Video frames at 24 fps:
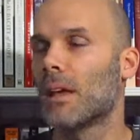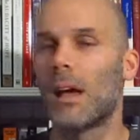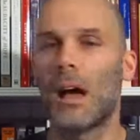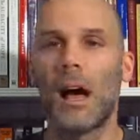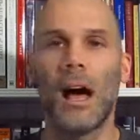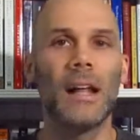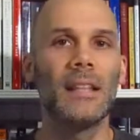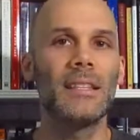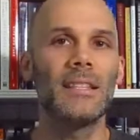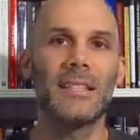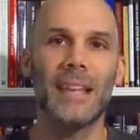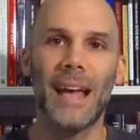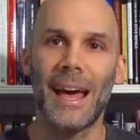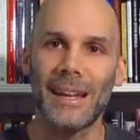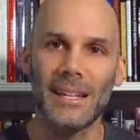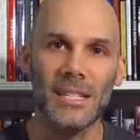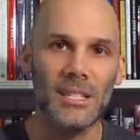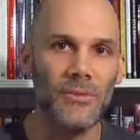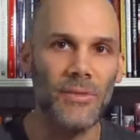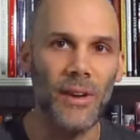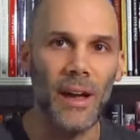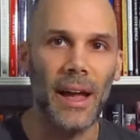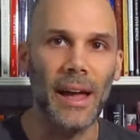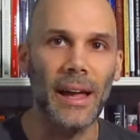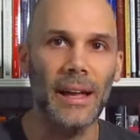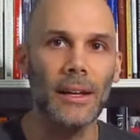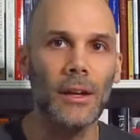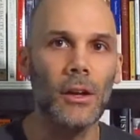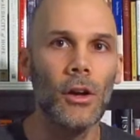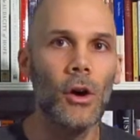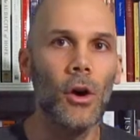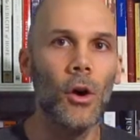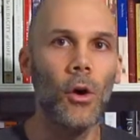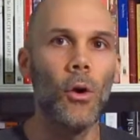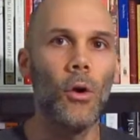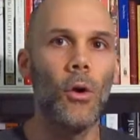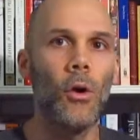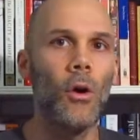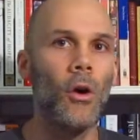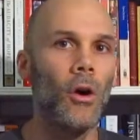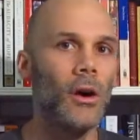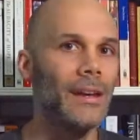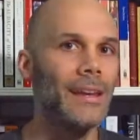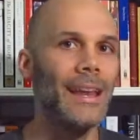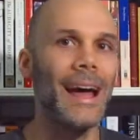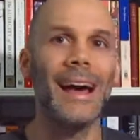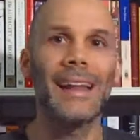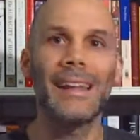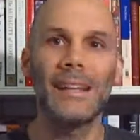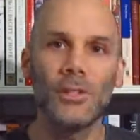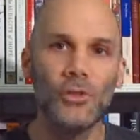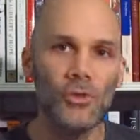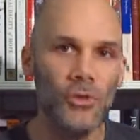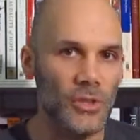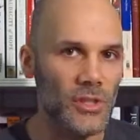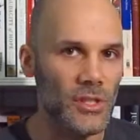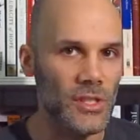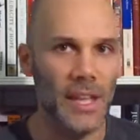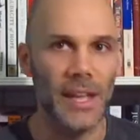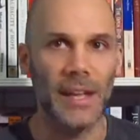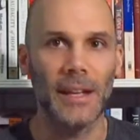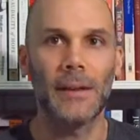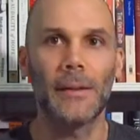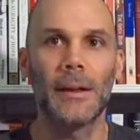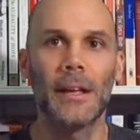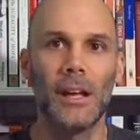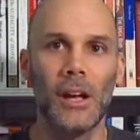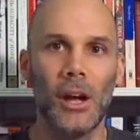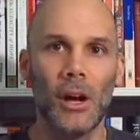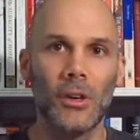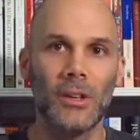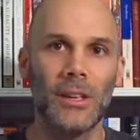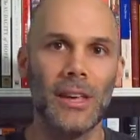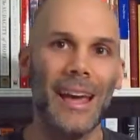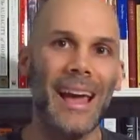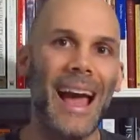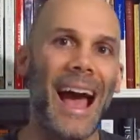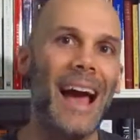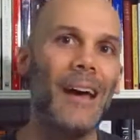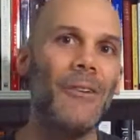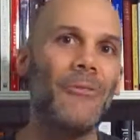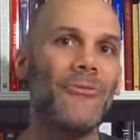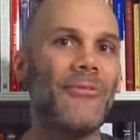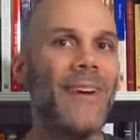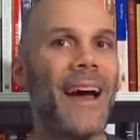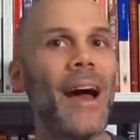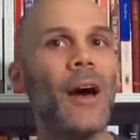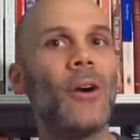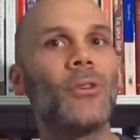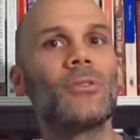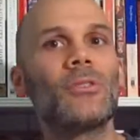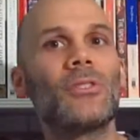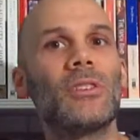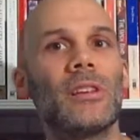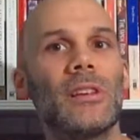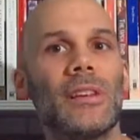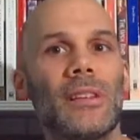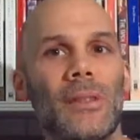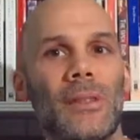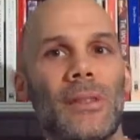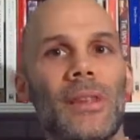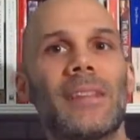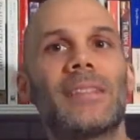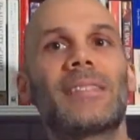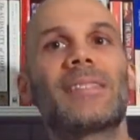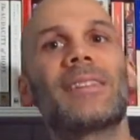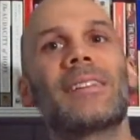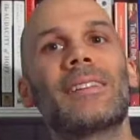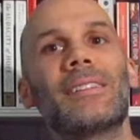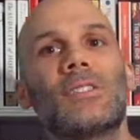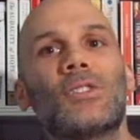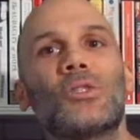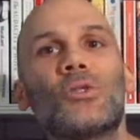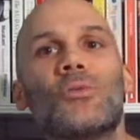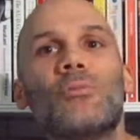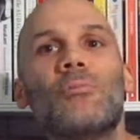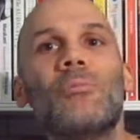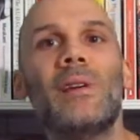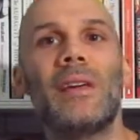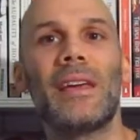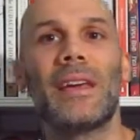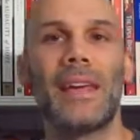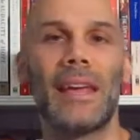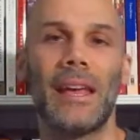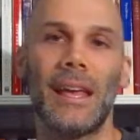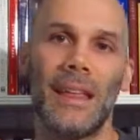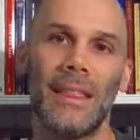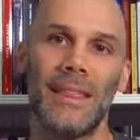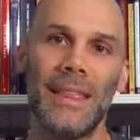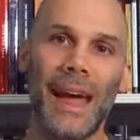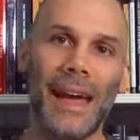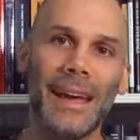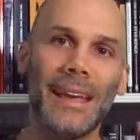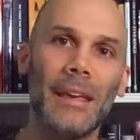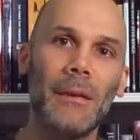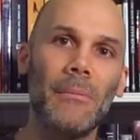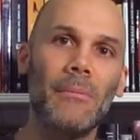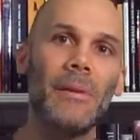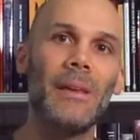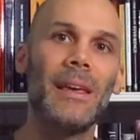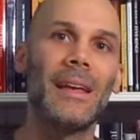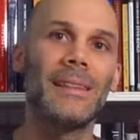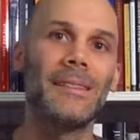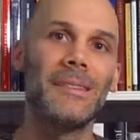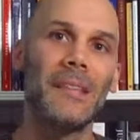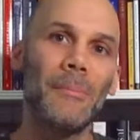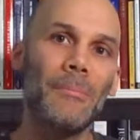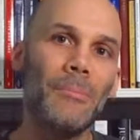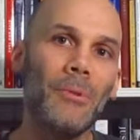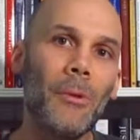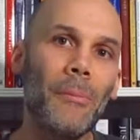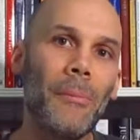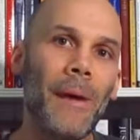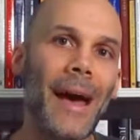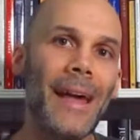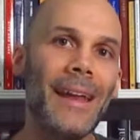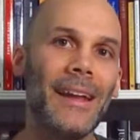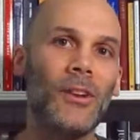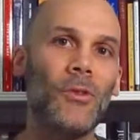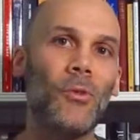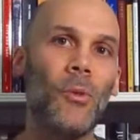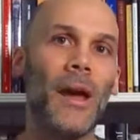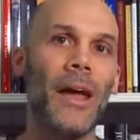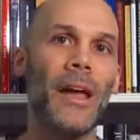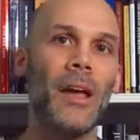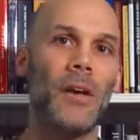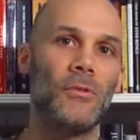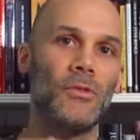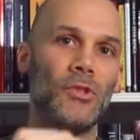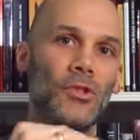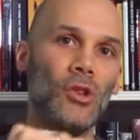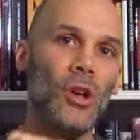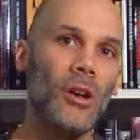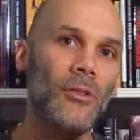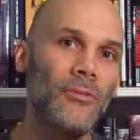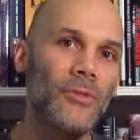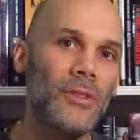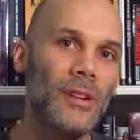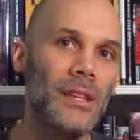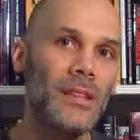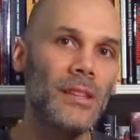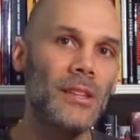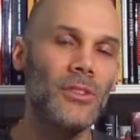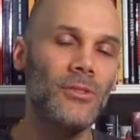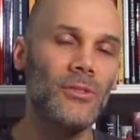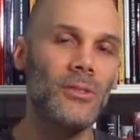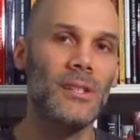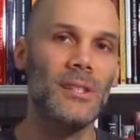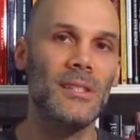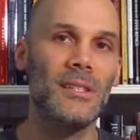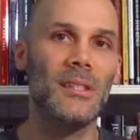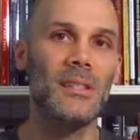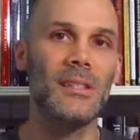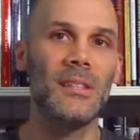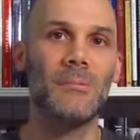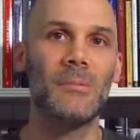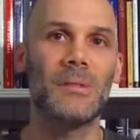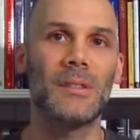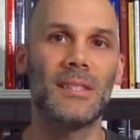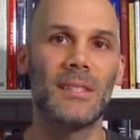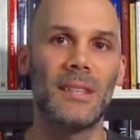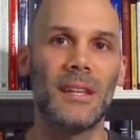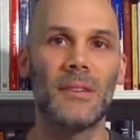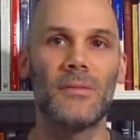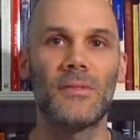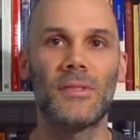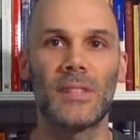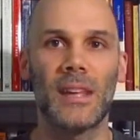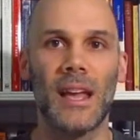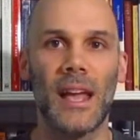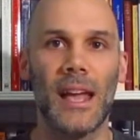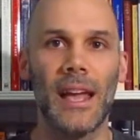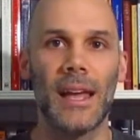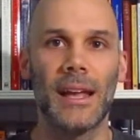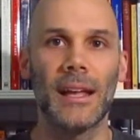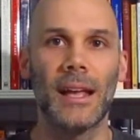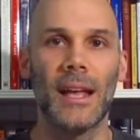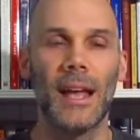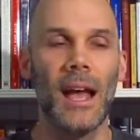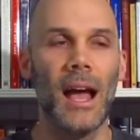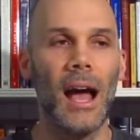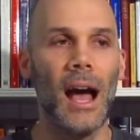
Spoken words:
unsatisfying or not interesting. Okay, I found this to be. That can be a diplomatic way of softening the criticism instead of saying,